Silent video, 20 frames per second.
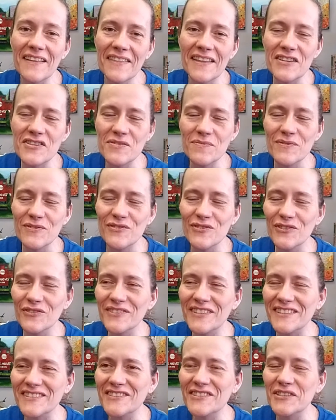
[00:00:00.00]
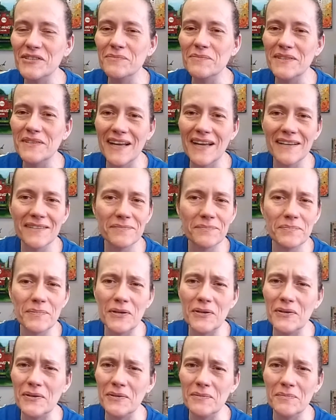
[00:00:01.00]
I think she was joking too, but I
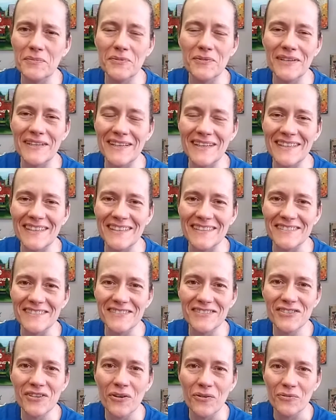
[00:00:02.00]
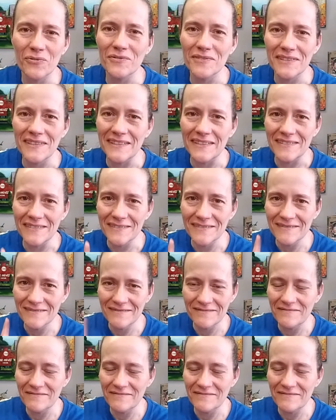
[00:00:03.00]
oh boy, I can totally